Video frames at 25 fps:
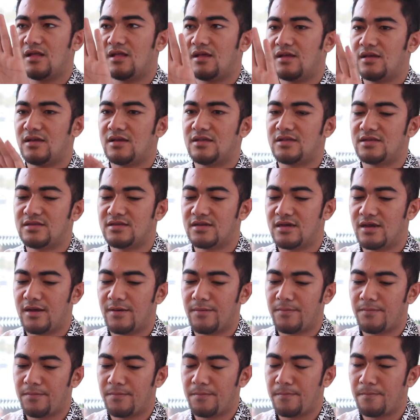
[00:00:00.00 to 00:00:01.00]
It's,
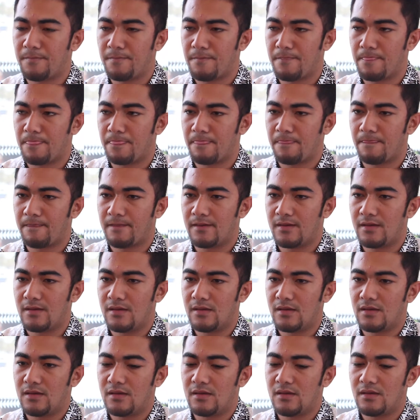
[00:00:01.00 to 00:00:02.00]
um,
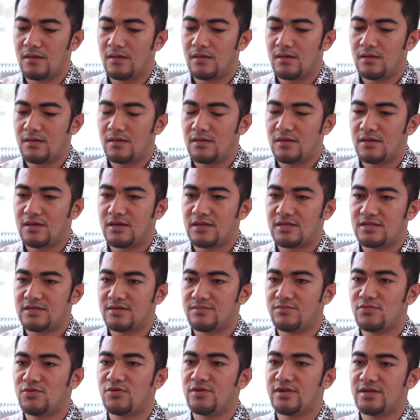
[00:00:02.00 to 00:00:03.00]
it's a
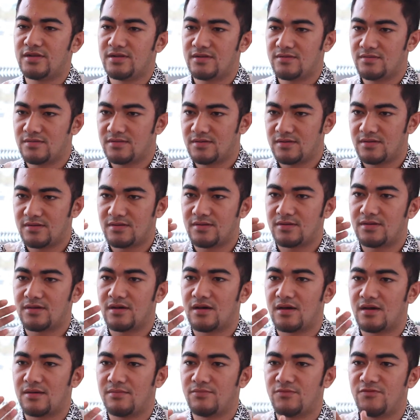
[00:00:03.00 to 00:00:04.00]
modern
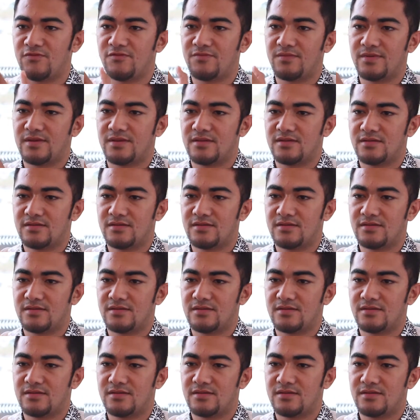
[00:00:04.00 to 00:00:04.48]
uh, movement.